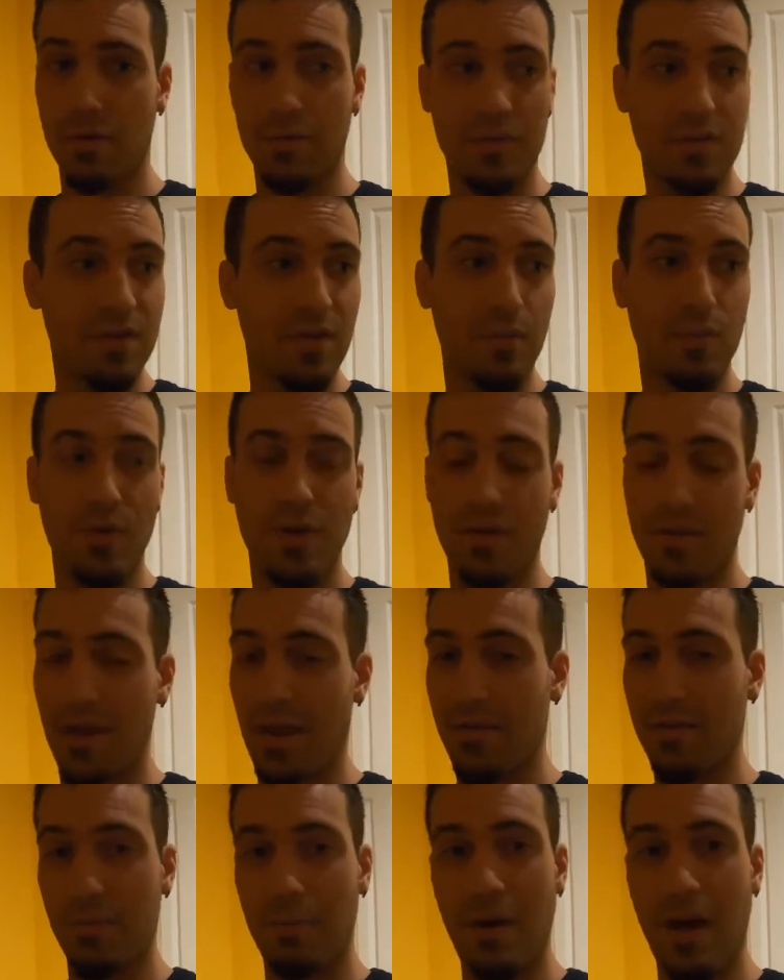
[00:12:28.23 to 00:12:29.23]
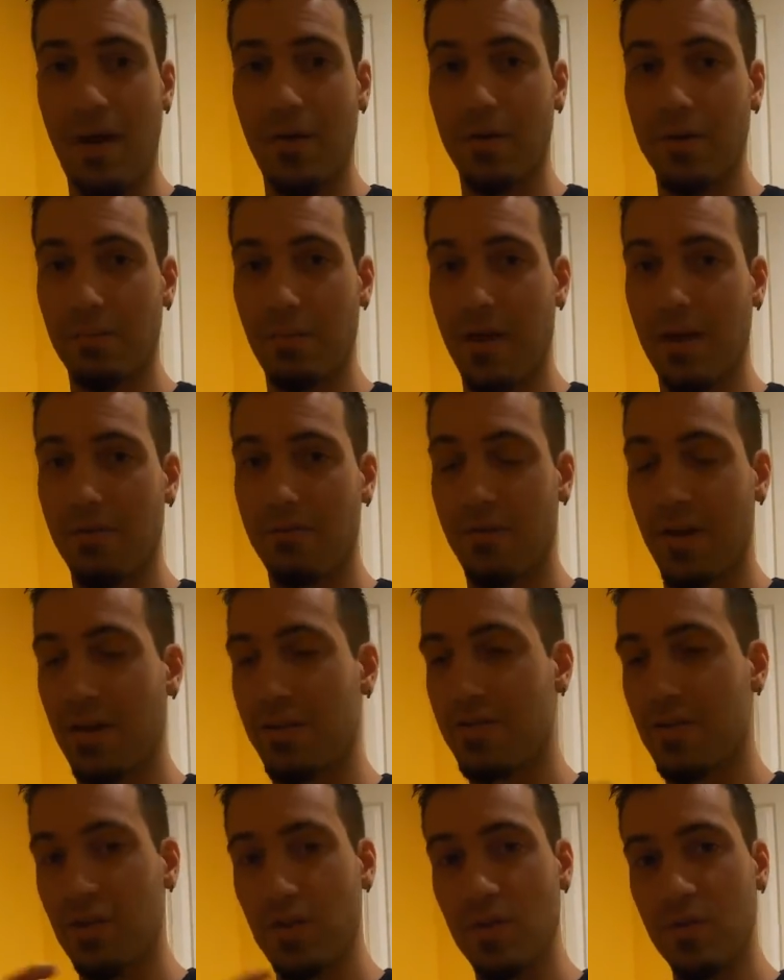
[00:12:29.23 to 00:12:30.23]
somewhere they had the pallet
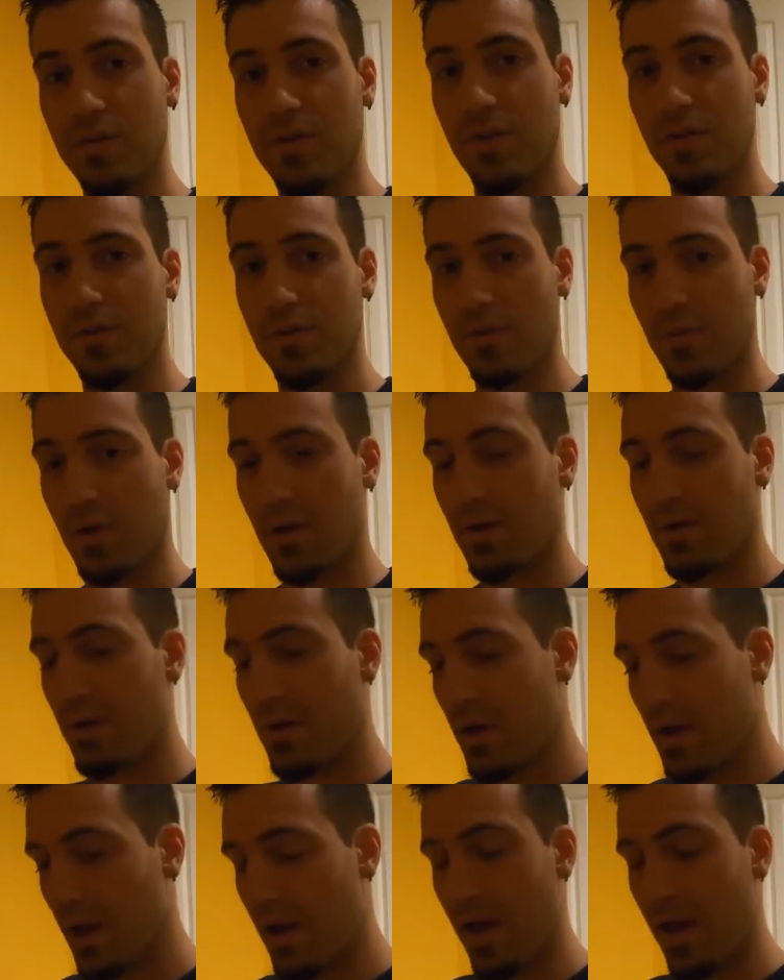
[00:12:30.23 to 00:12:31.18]
manifest, use those as well.